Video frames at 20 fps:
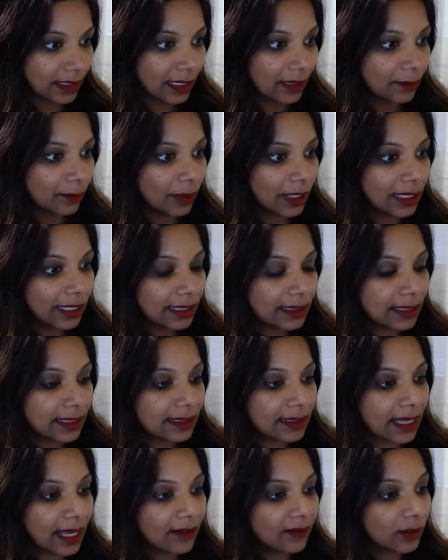Brenda says,
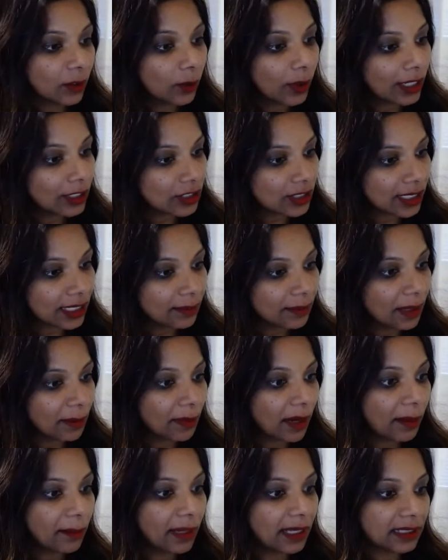I have a question. My
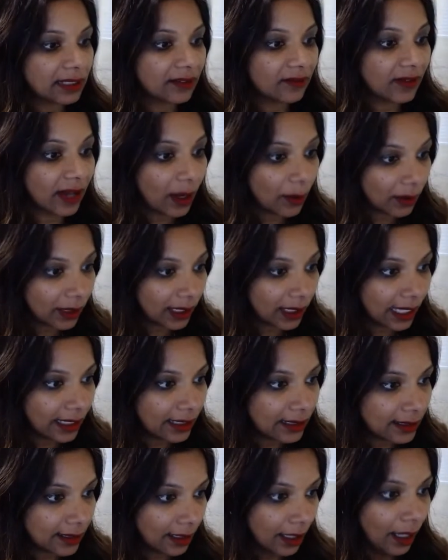mom has a VAWA
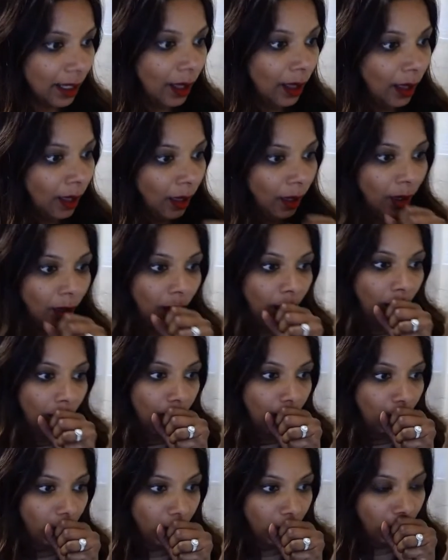case.
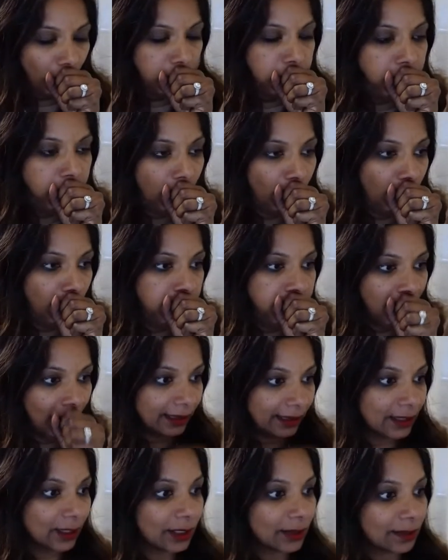
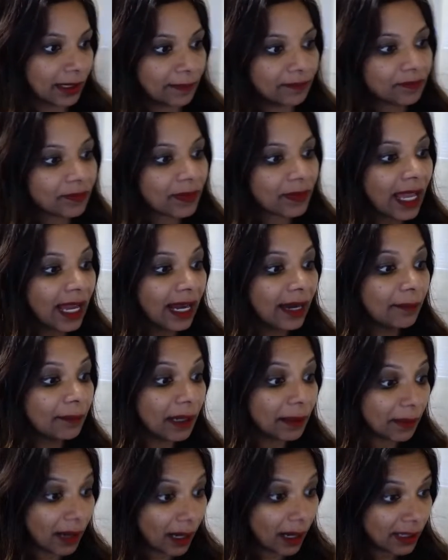Excuse me. My
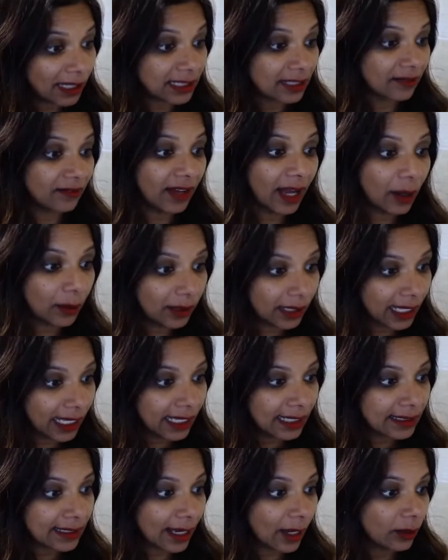mom has a VAWA
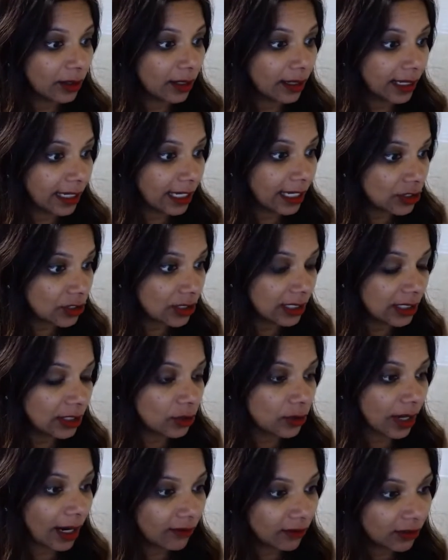case. How long can she
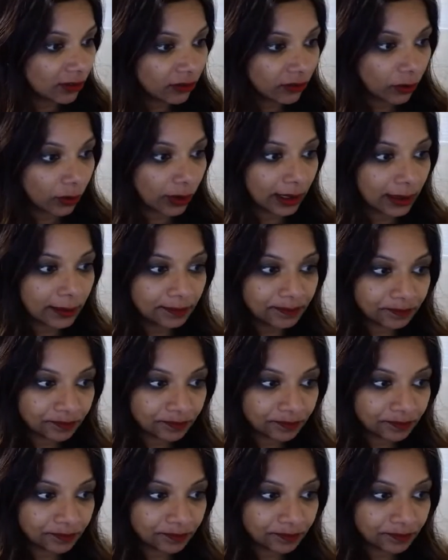travel for?